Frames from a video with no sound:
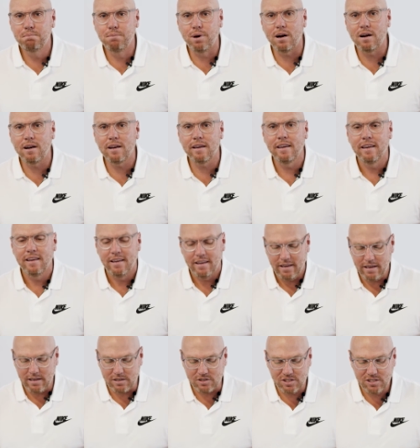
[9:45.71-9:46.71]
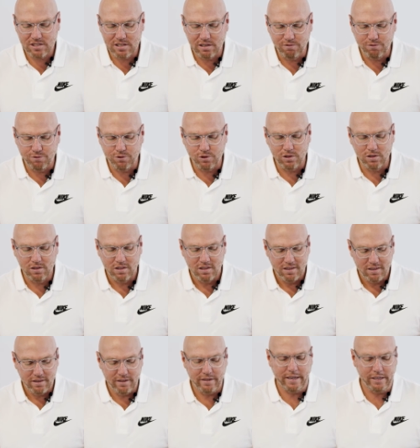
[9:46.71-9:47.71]
by our sinful
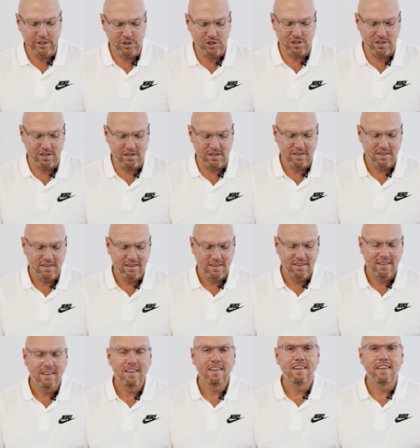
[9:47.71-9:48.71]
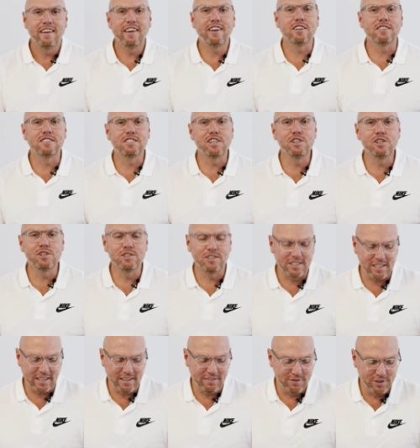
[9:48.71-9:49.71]
nature. He
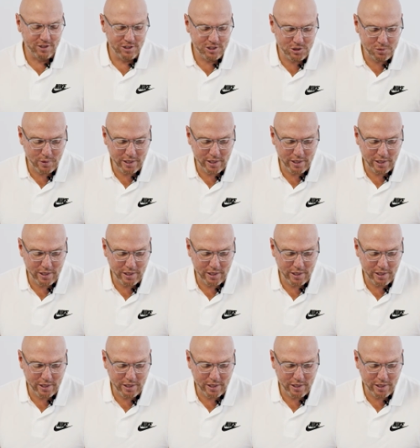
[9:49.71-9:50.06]
continues in verse